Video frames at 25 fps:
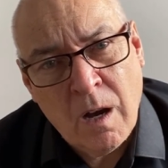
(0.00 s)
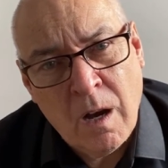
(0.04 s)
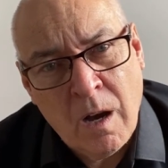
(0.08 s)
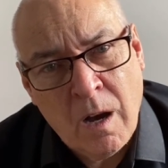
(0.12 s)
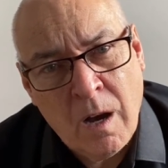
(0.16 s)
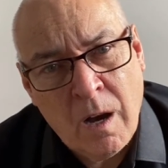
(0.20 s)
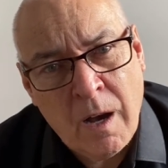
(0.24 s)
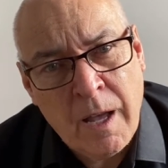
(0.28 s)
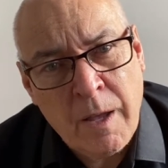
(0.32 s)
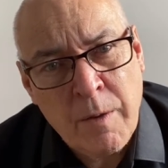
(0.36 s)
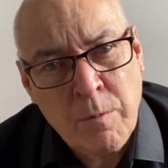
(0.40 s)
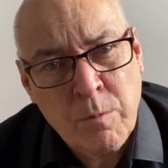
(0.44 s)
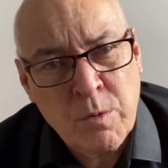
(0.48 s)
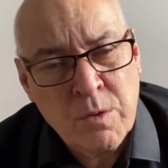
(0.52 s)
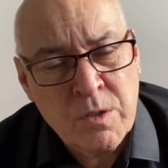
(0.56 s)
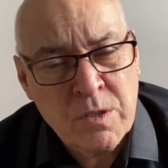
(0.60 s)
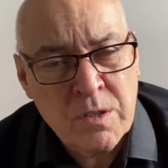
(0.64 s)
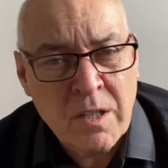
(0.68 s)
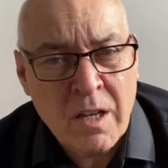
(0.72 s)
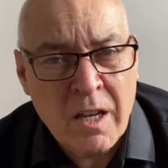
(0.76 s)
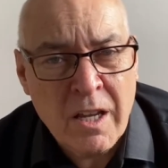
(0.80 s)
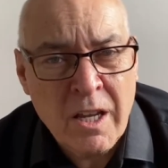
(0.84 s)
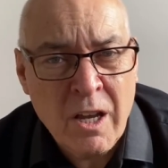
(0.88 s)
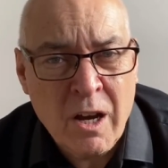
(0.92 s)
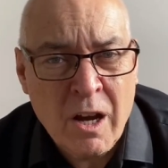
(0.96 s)
I would
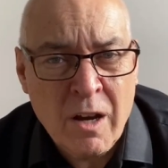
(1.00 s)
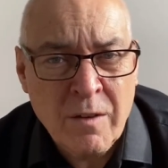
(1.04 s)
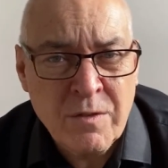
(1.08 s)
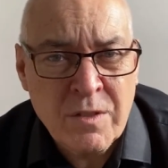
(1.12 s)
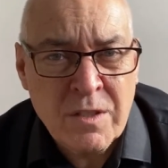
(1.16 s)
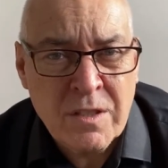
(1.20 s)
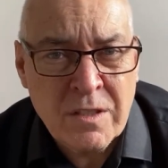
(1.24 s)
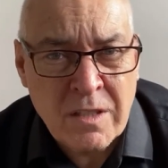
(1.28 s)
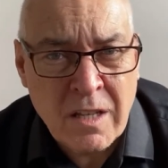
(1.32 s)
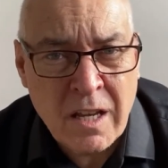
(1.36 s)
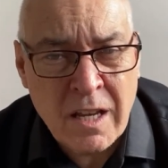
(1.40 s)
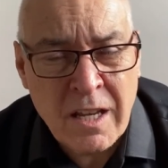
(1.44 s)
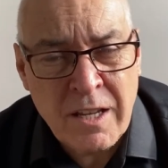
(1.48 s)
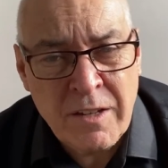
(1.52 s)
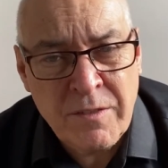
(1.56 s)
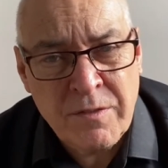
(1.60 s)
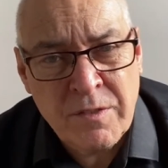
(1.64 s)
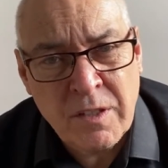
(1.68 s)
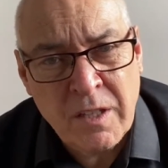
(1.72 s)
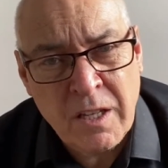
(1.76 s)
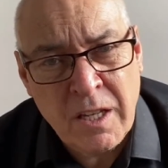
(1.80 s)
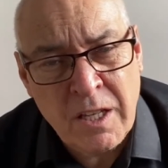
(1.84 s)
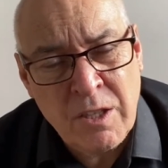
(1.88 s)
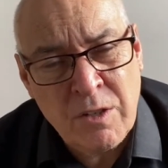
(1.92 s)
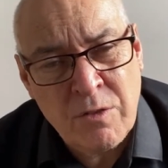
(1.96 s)
say I've
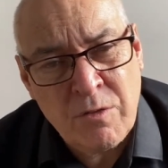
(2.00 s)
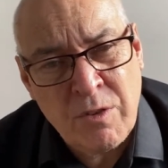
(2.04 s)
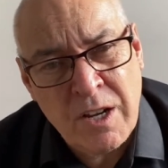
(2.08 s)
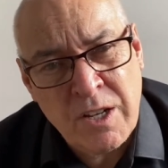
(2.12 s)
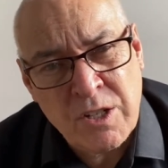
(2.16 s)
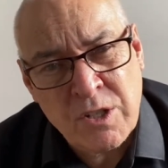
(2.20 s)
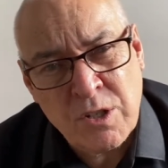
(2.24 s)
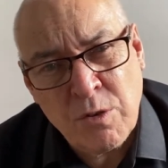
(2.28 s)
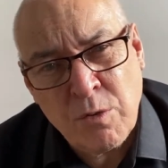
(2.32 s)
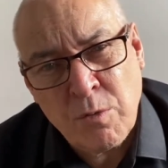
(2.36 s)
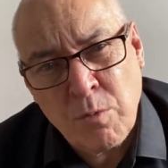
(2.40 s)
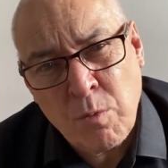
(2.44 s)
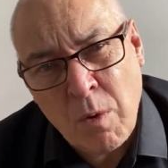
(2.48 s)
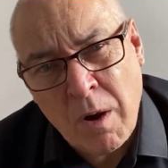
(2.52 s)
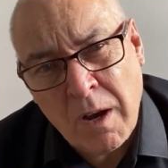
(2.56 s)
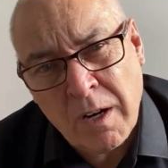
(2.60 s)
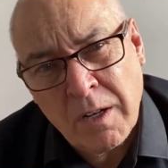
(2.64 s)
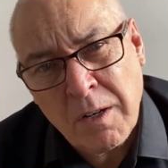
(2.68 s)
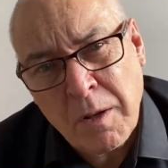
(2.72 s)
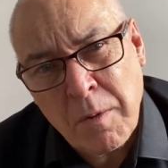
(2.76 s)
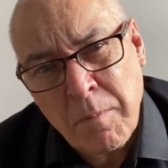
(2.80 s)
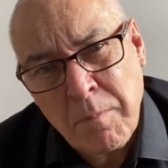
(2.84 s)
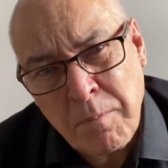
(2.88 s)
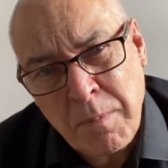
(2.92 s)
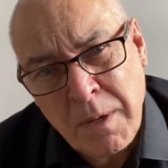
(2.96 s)
saved in the region of
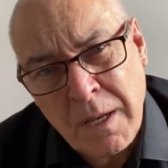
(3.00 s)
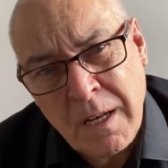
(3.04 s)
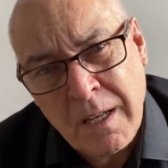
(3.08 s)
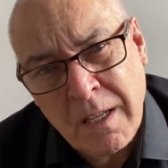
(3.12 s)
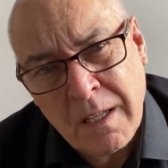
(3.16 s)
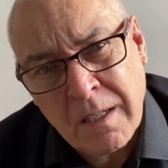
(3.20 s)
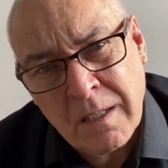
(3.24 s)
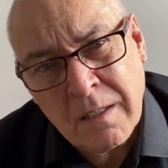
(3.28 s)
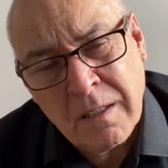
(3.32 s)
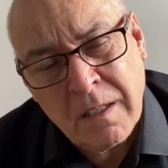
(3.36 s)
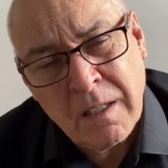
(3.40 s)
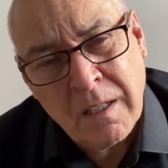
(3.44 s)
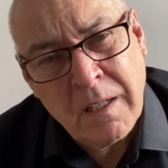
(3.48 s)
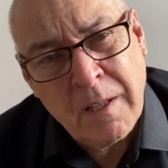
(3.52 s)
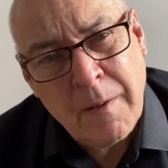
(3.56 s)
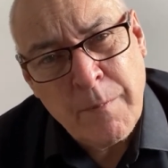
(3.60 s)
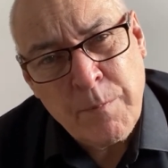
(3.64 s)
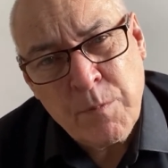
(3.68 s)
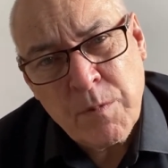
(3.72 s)
1 billion